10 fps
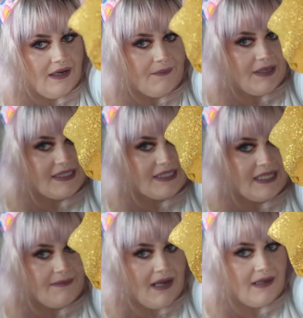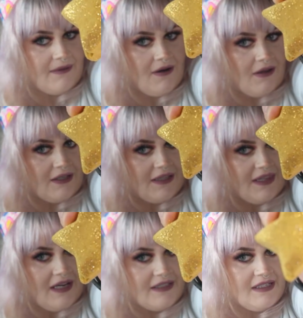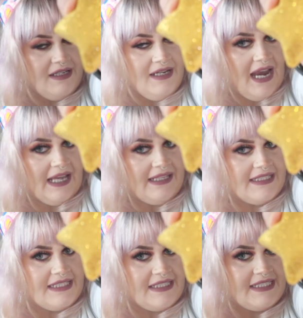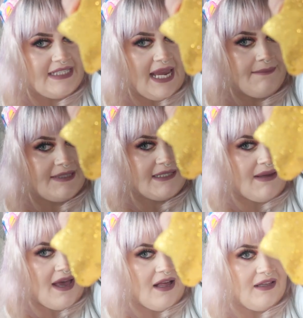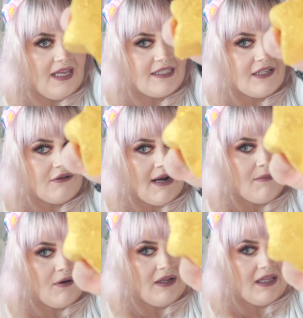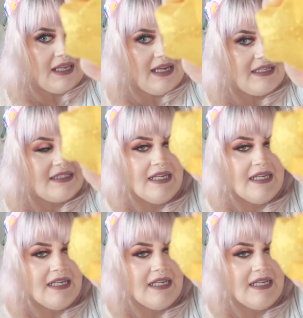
I'm going to slip out. Oh, look at that. And this is the same smell as creme anglaise.